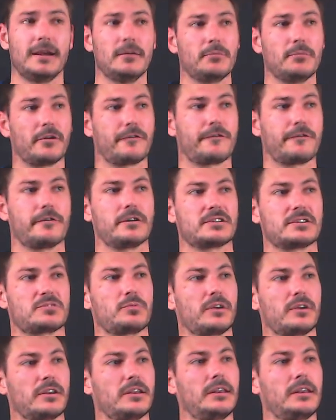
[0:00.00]
but first
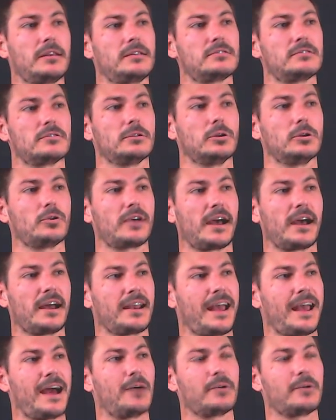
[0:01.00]
we're going to need to look
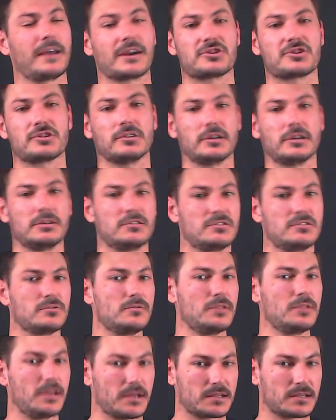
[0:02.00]
at how we actually
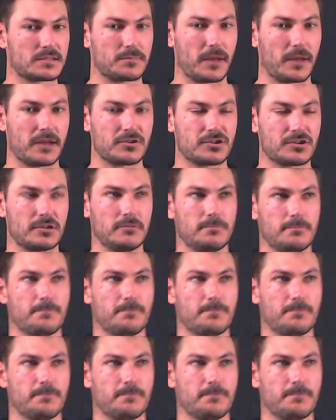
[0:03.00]
do the expansion.